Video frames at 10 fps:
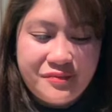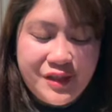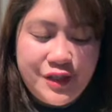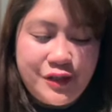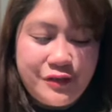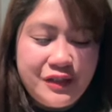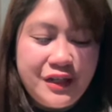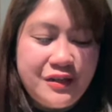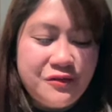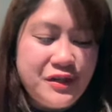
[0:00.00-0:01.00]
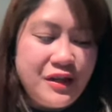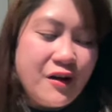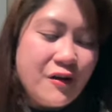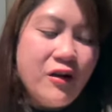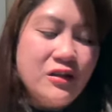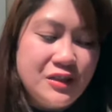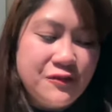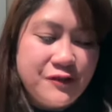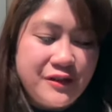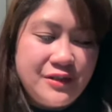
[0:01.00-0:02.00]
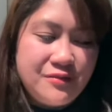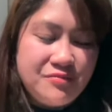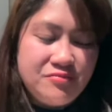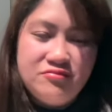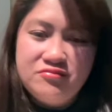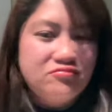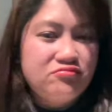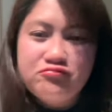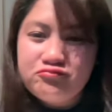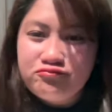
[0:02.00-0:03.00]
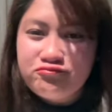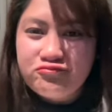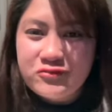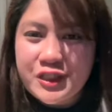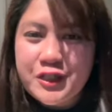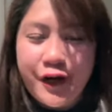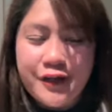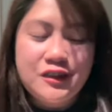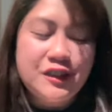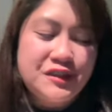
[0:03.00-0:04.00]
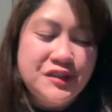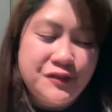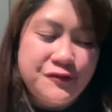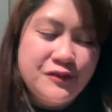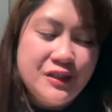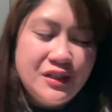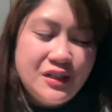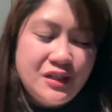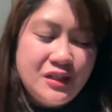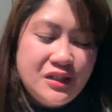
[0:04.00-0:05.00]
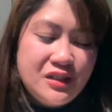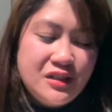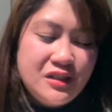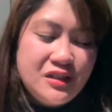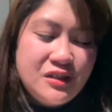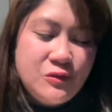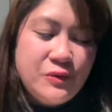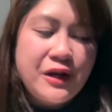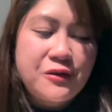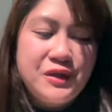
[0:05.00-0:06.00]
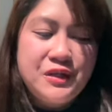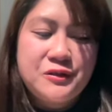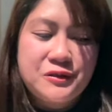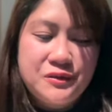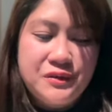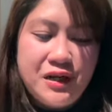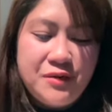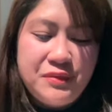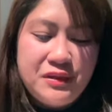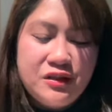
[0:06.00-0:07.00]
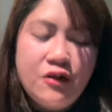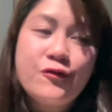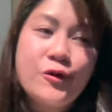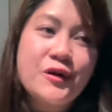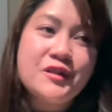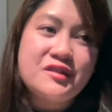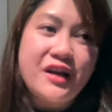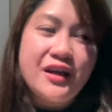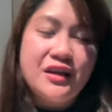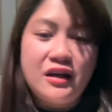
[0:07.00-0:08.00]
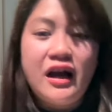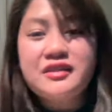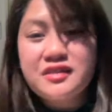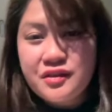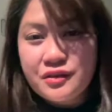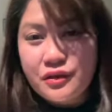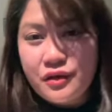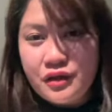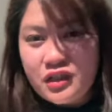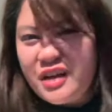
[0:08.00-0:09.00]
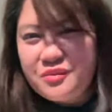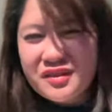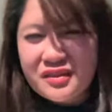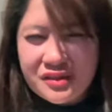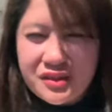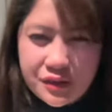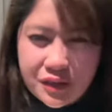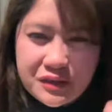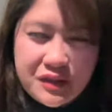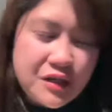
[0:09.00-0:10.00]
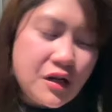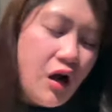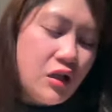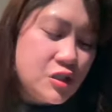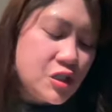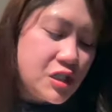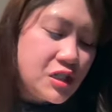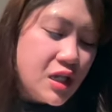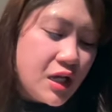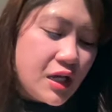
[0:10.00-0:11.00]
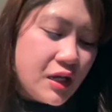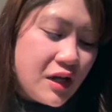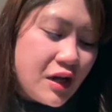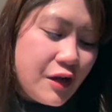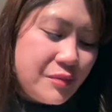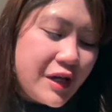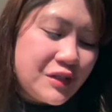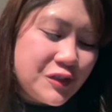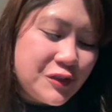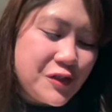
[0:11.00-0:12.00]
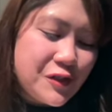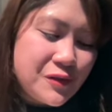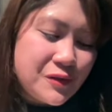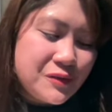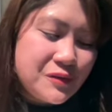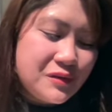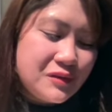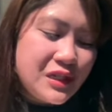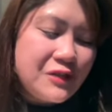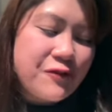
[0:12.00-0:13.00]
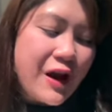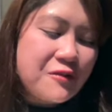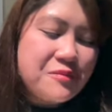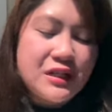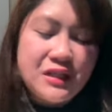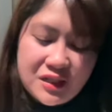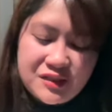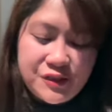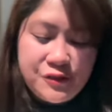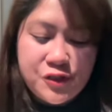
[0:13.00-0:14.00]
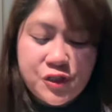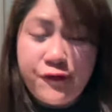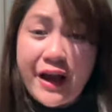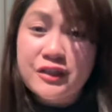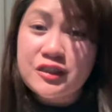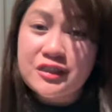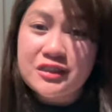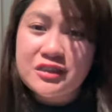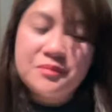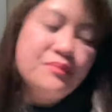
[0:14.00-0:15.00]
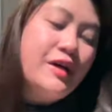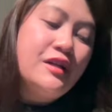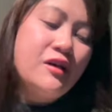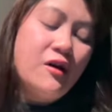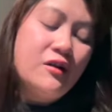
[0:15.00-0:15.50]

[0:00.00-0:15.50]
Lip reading: You know, there we are all different regardless of where we grew up. Of course, as you know, I'm studying psychology. As you know, the environment has a huge factor, but